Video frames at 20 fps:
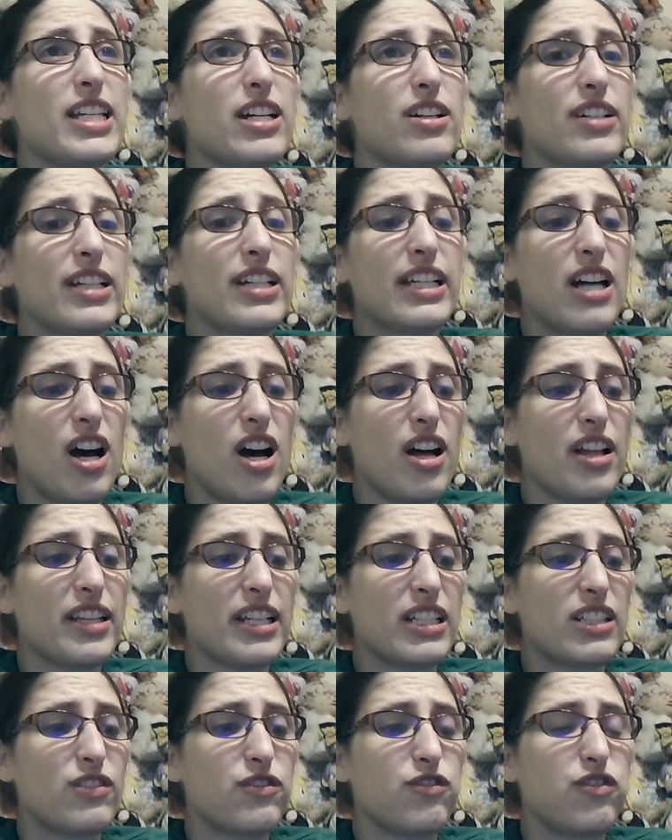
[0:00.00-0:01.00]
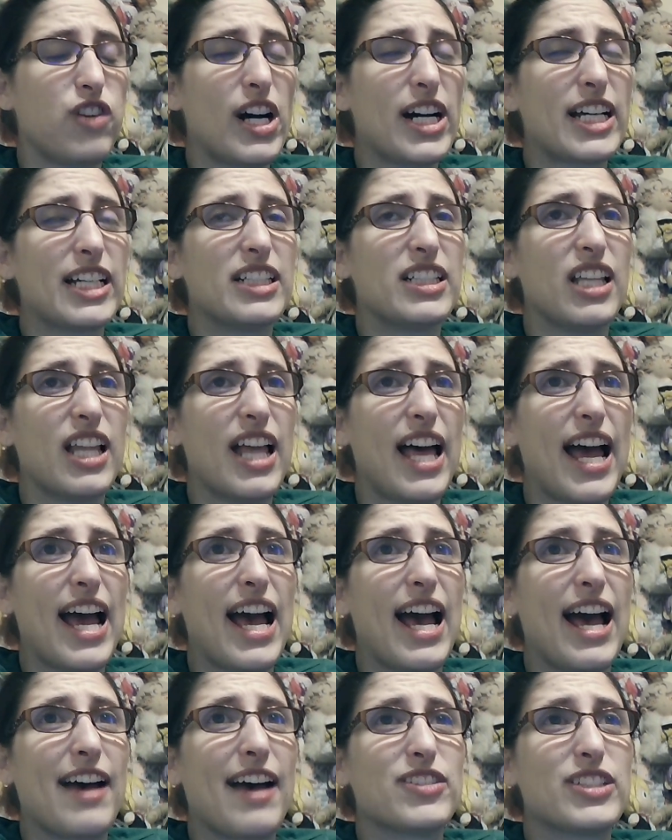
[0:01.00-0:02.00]
hearing all these fucking
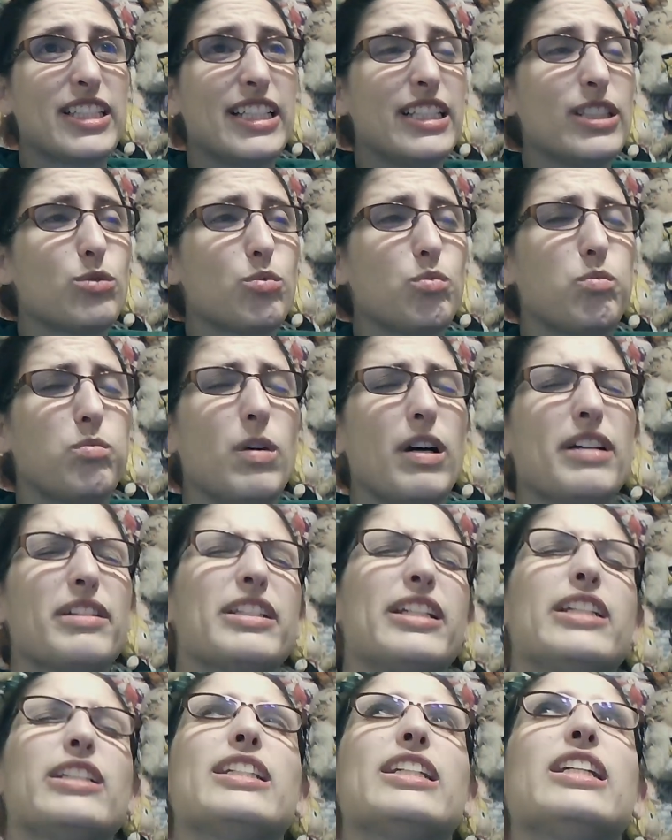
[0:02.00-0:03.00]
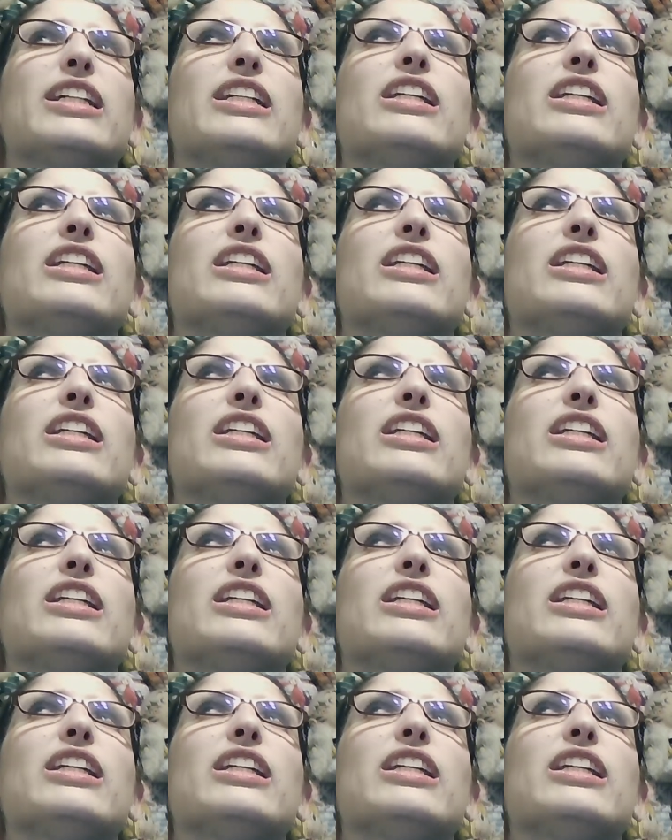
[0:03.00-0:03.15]
laughs, these